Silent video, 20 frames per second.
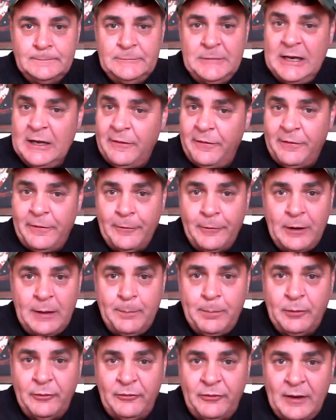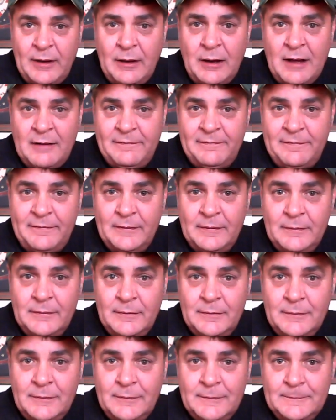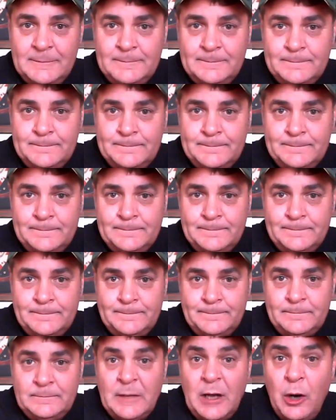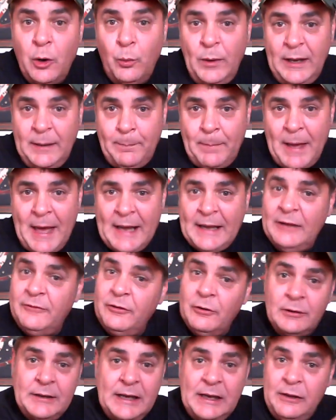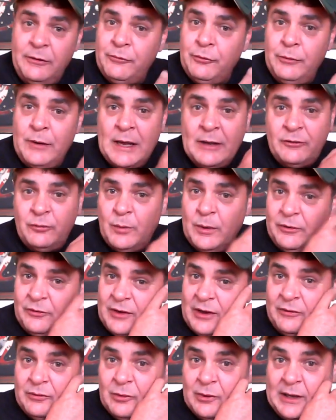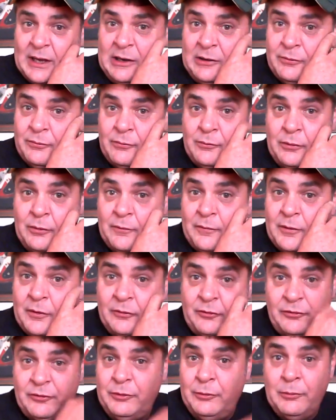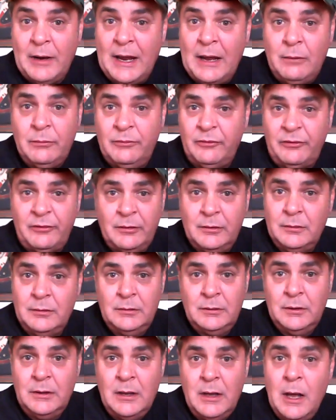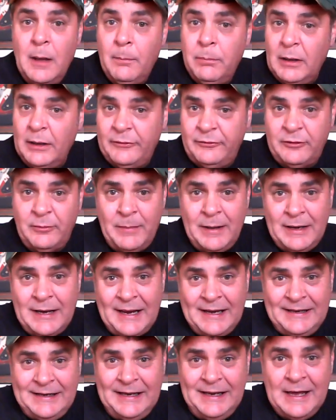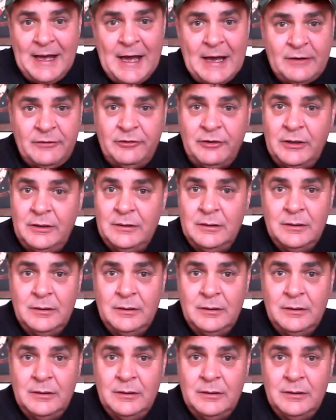You get 30% off a week package. It'll get you through next Wednesday, so it'll get you through the first 2 rounds. Plus some NIT action.